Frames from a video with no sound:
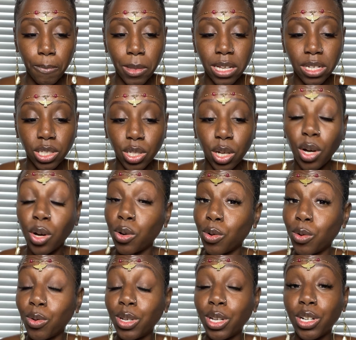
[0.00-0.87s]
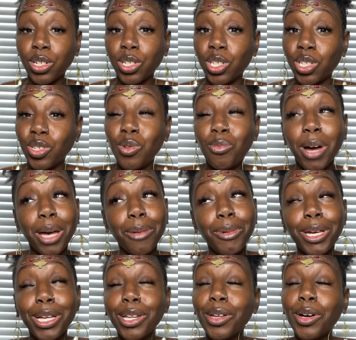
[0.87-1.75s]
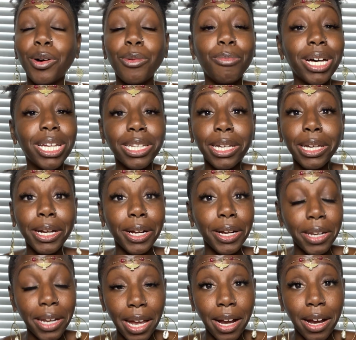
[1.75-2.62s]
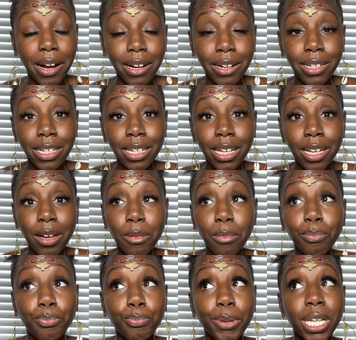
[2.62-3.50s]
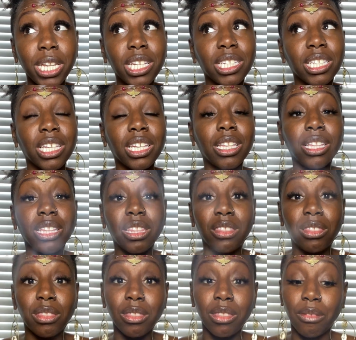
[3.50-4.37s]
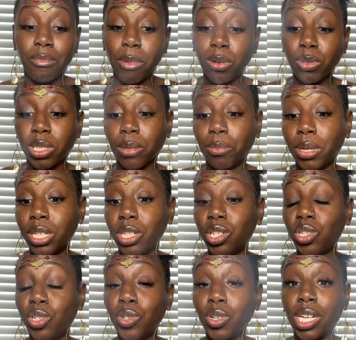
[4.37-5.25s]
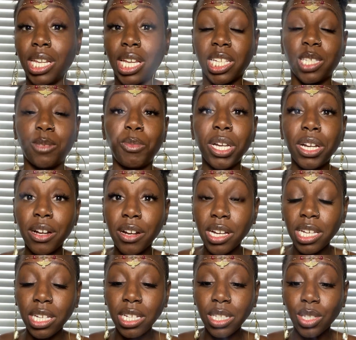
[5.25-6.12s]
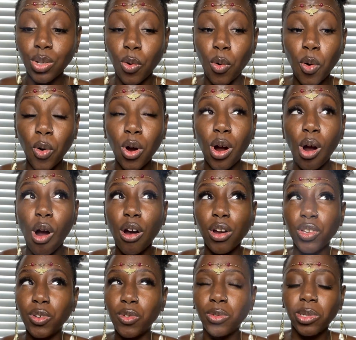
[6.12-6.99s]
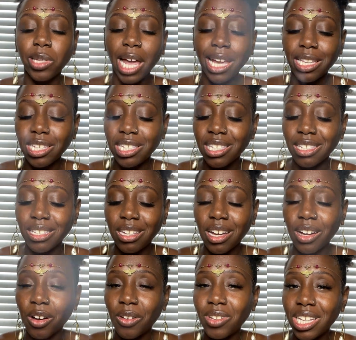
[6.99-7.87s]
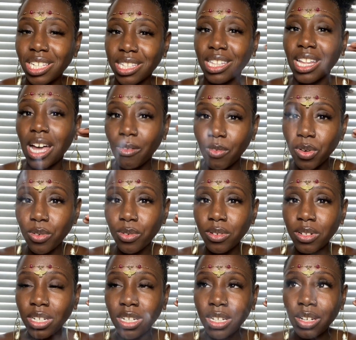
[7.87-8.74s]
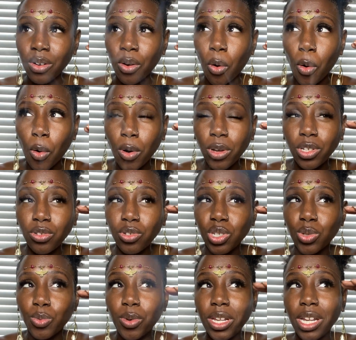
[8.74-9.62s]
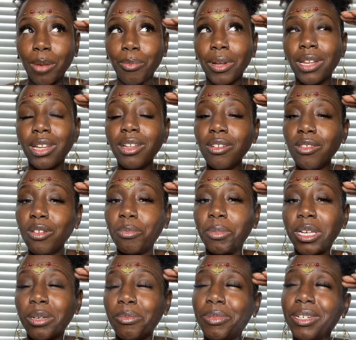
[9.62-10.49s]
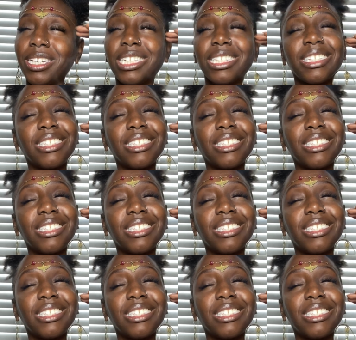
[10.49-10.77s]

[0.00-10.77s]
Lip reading: So you might be a little abundant here and there, but is it the most abundance you can experience? Or are you like just stuck on this level? Or you just went up a little bit, but